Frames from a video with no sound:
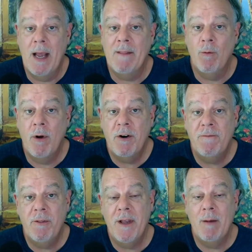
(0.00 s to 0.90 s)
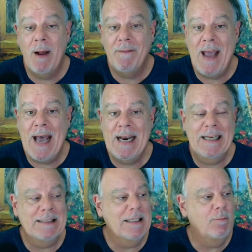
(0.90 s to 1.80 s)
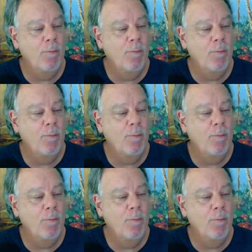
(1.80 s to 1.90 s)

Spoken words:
And the wonderful thing about that is it